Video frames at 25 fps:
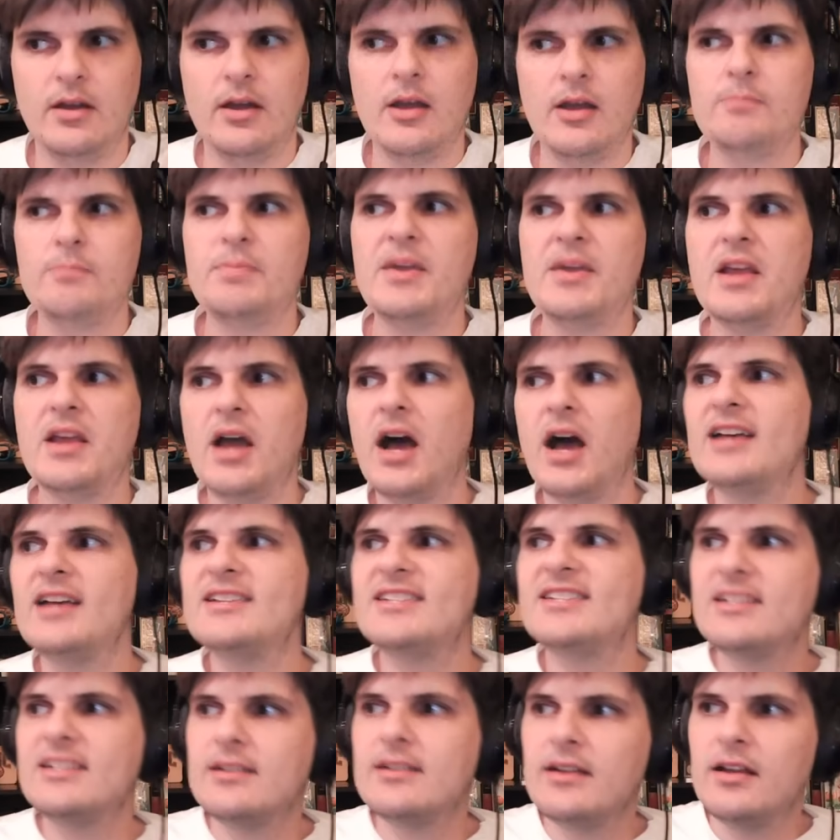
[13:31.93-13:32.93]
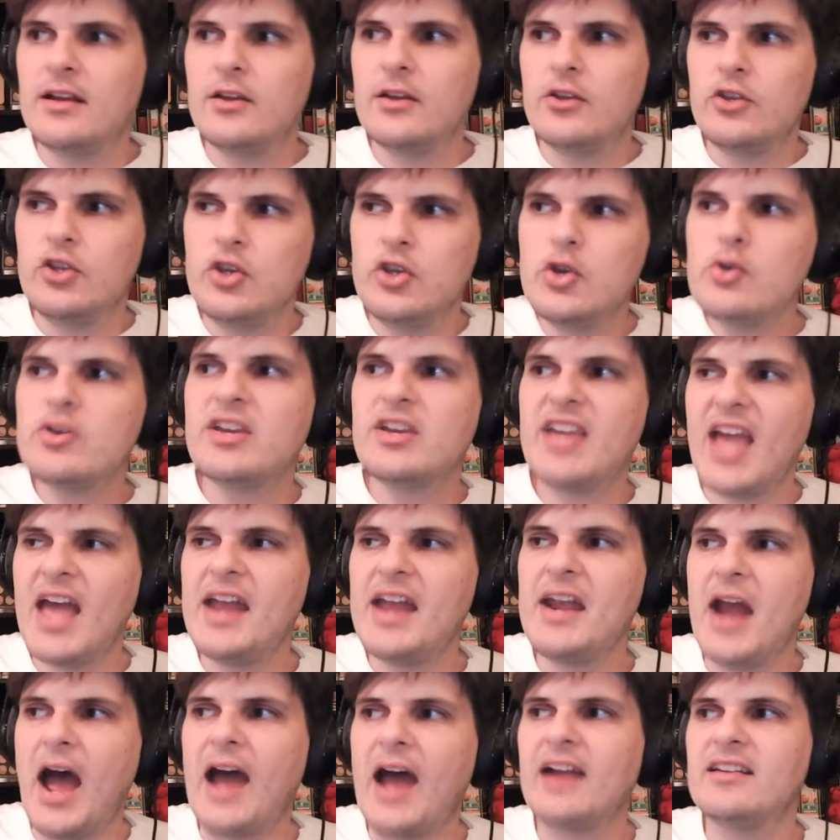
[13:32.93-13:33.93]
because you
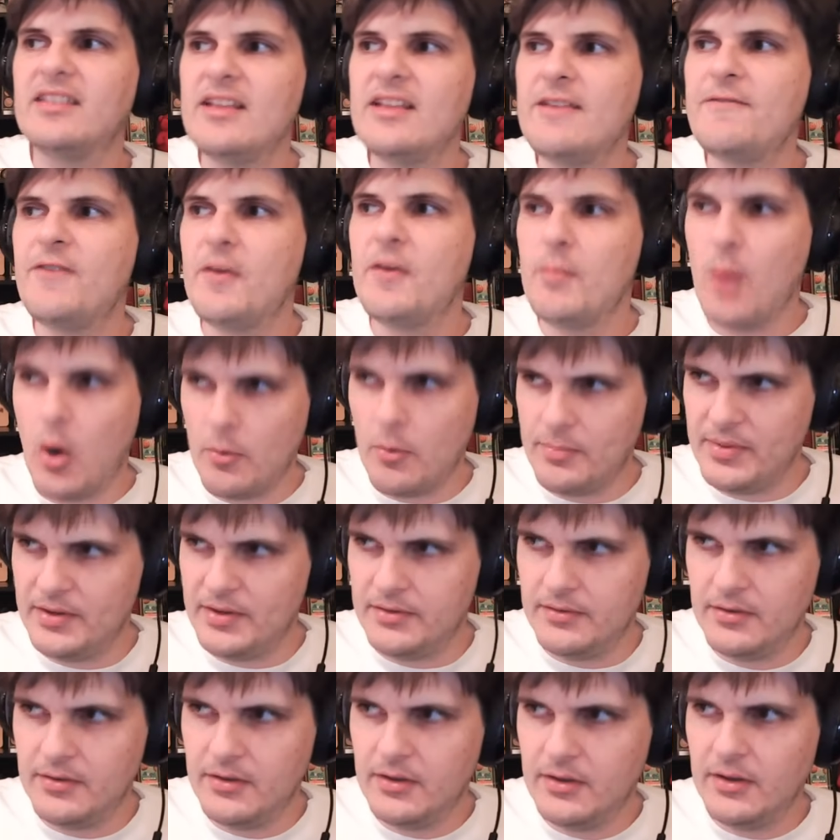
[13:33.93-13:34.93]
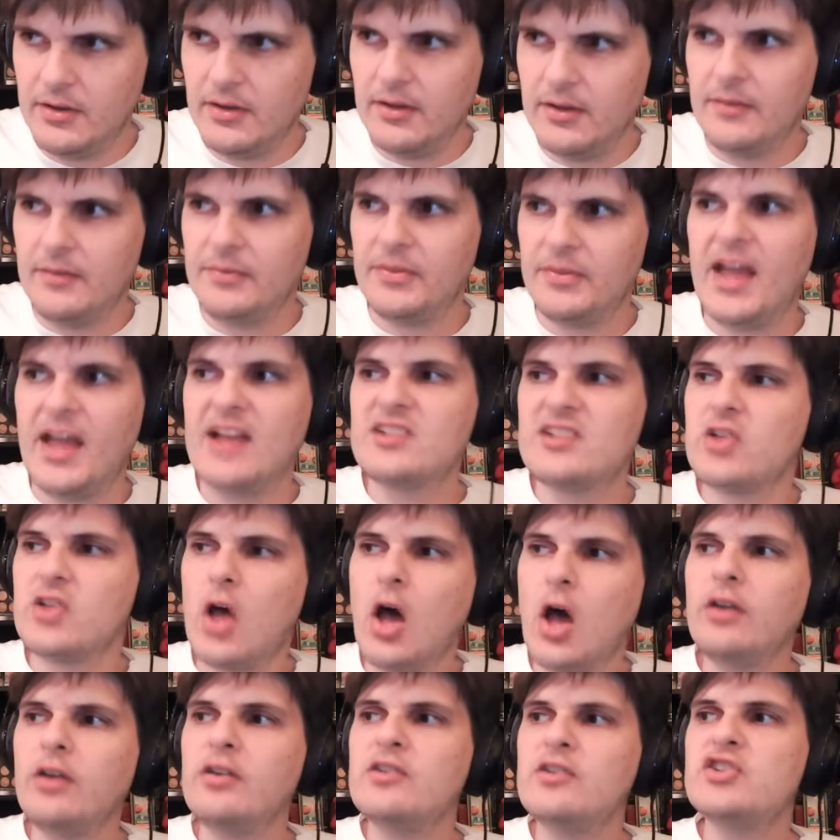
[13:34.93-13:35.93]
cannot leave him open. As
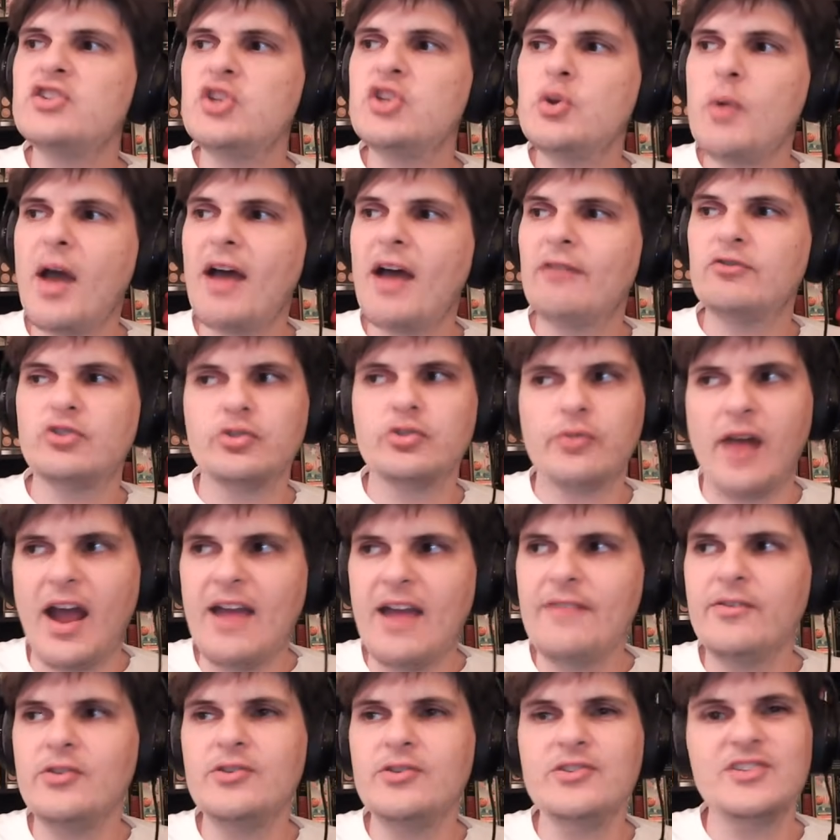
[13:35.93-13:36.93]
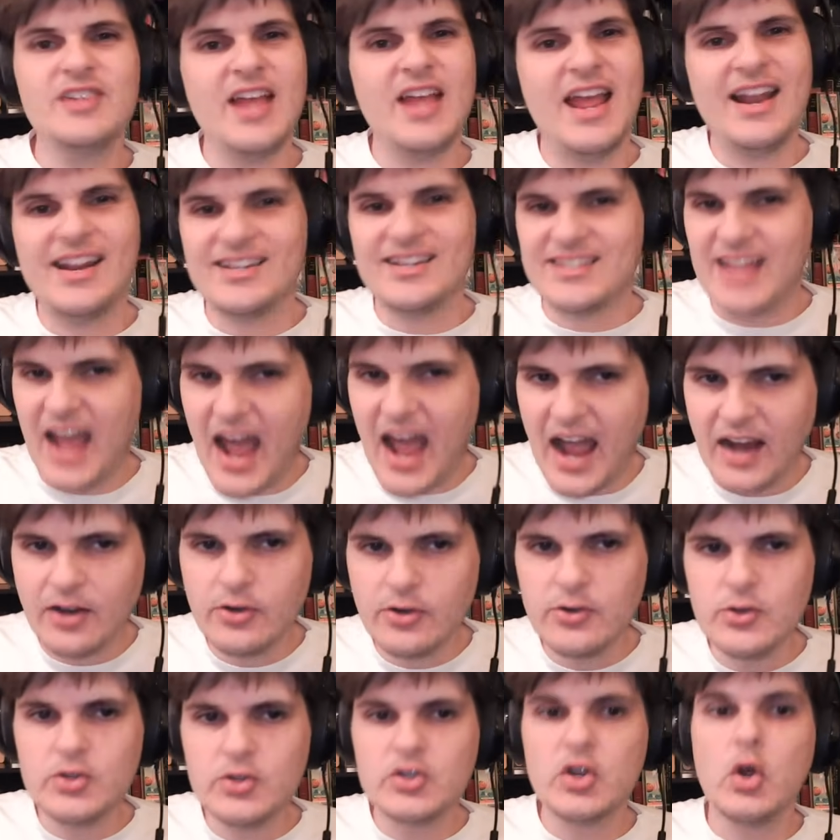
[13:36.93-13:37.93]
long as you have drivers and
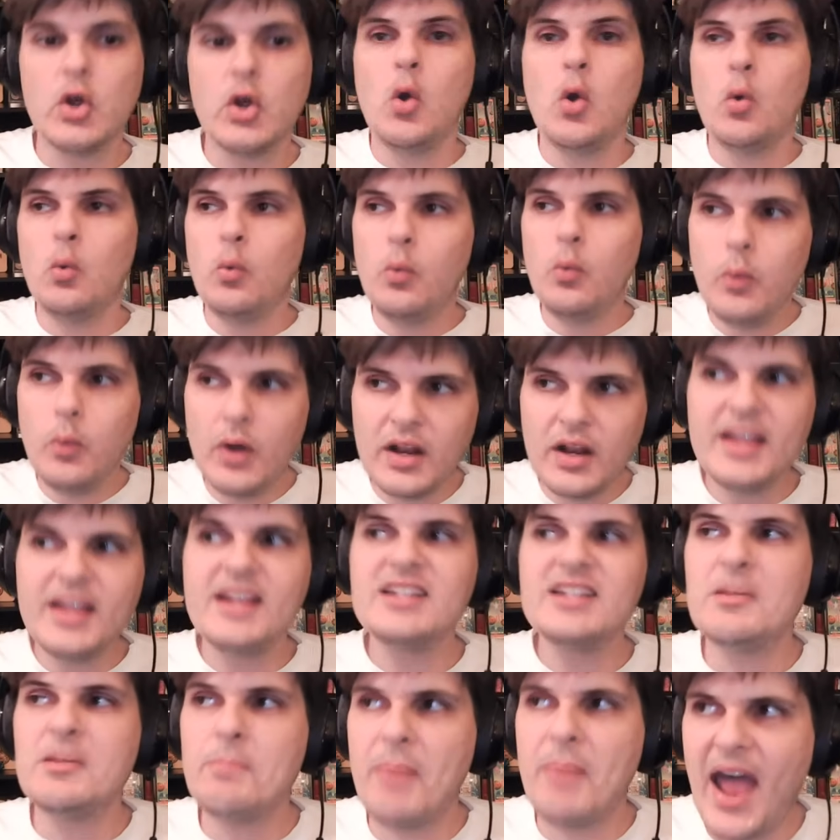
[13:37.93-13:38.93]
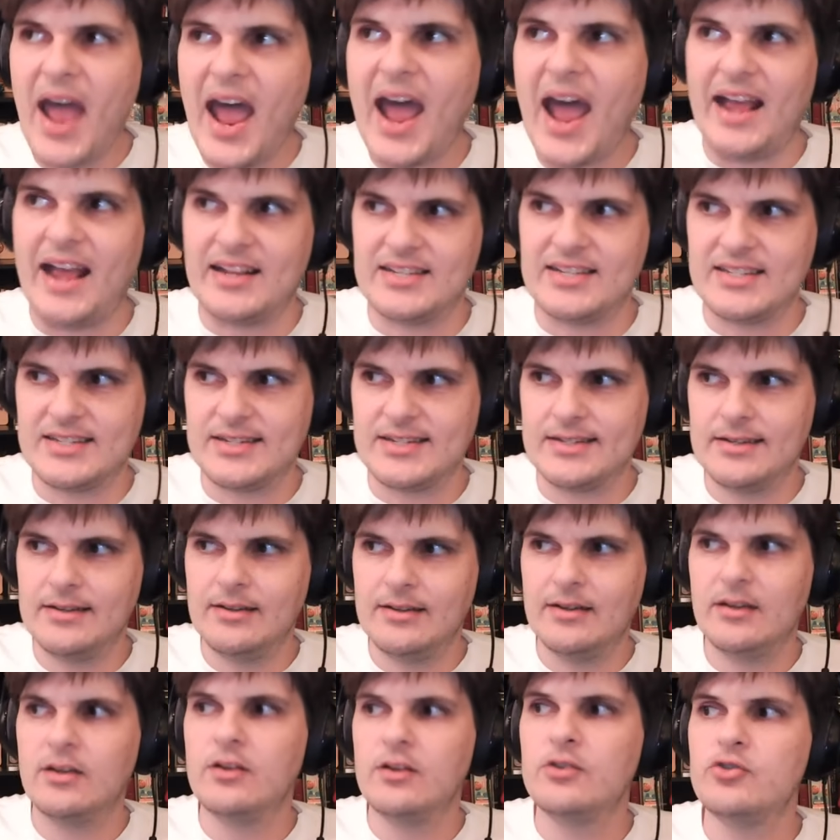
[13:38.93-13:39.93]
attackers willing to pass
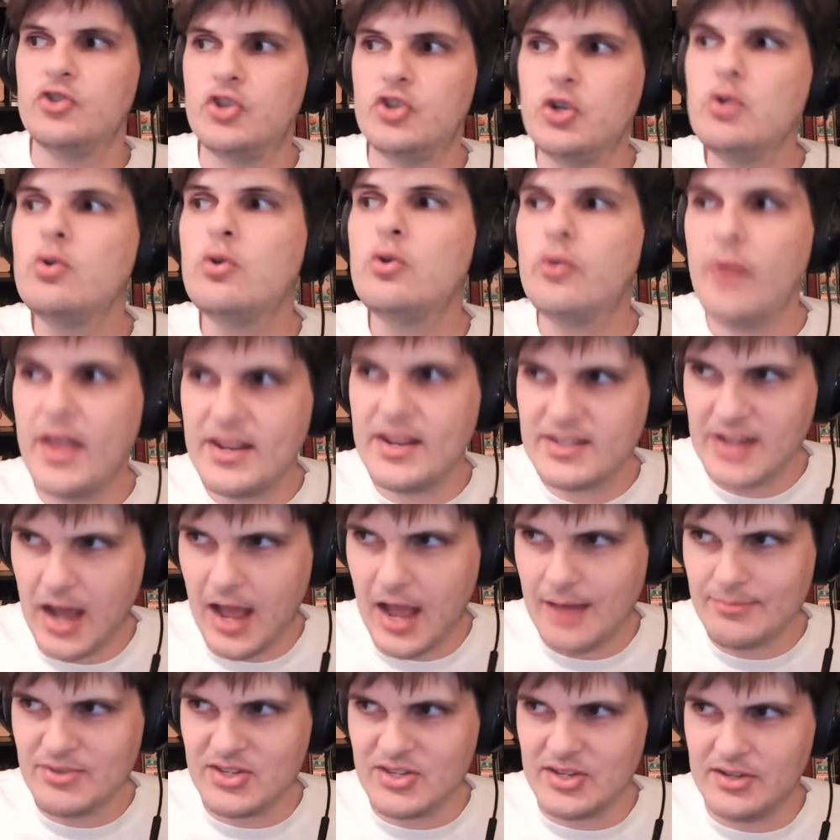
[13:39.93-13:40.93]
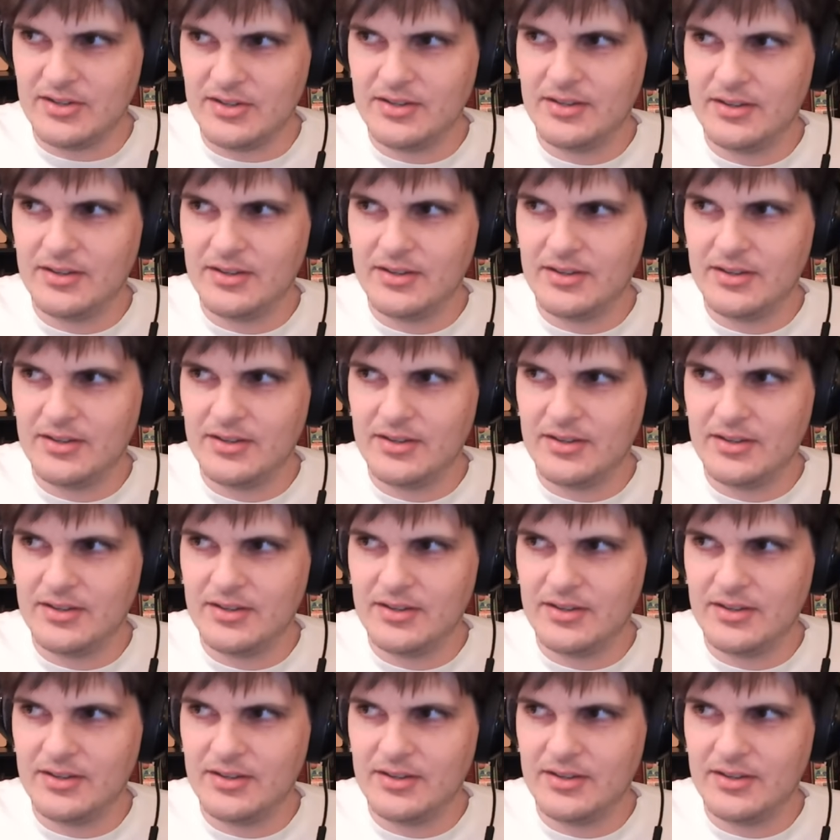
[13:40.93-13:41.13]
to Klay Thompson,